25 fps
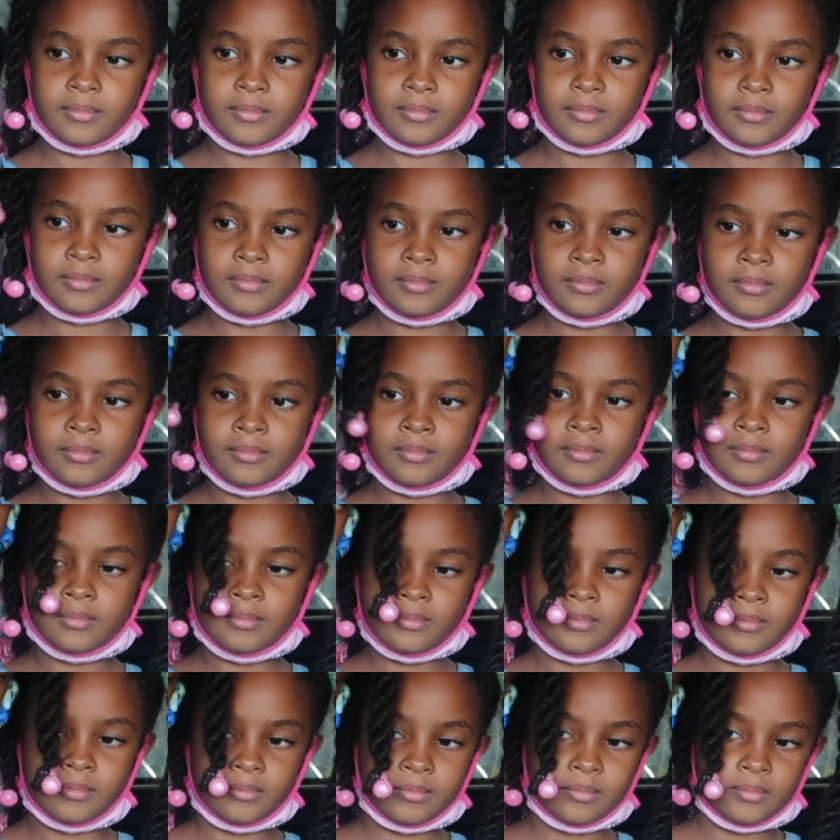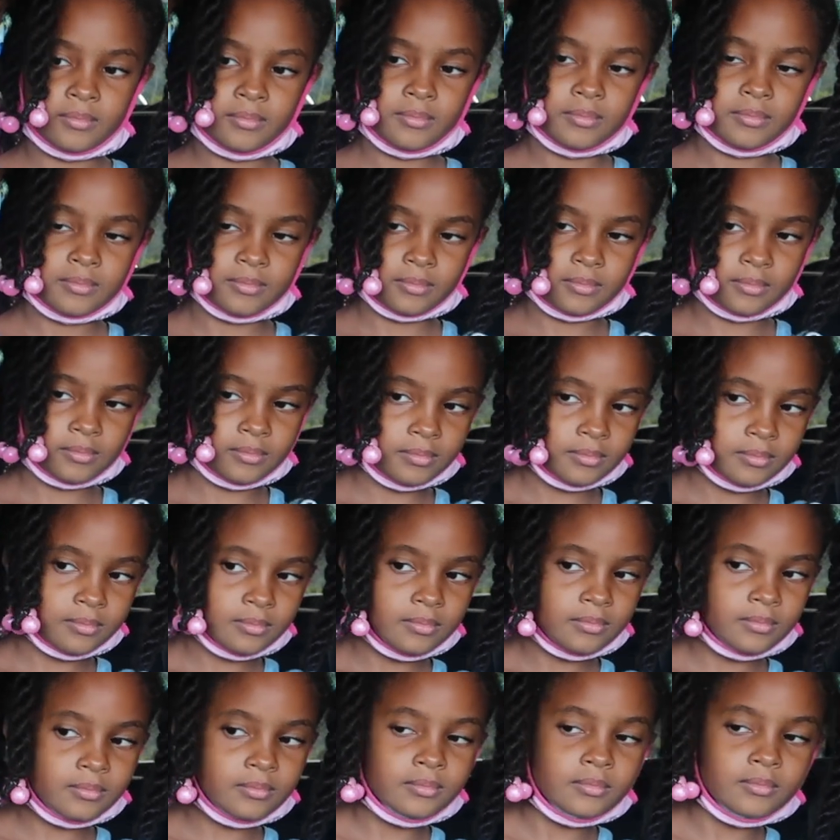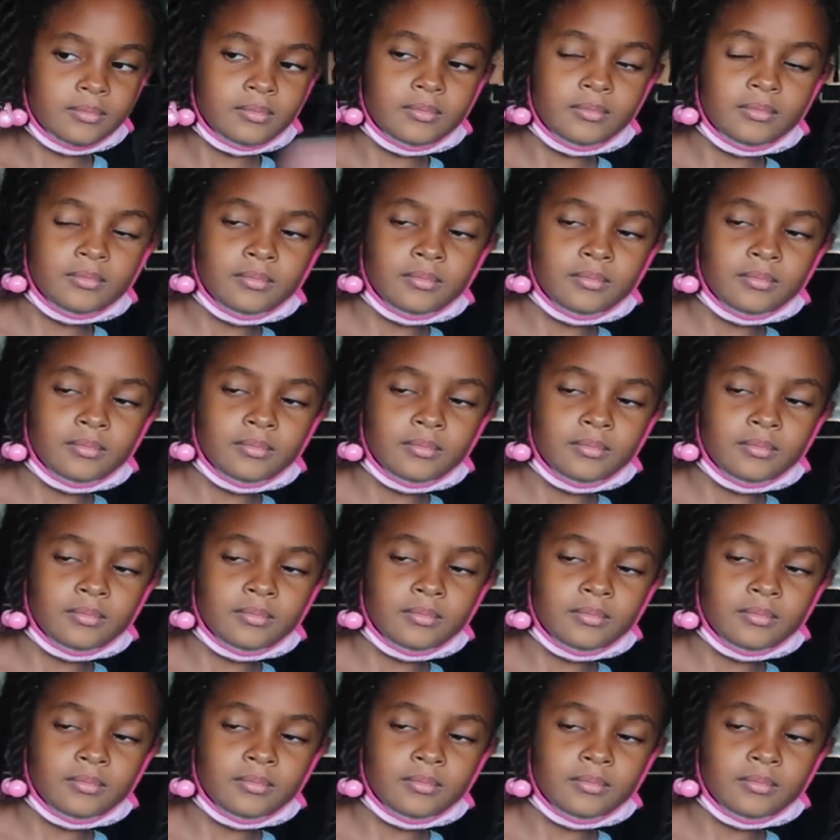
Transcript: (not speaking)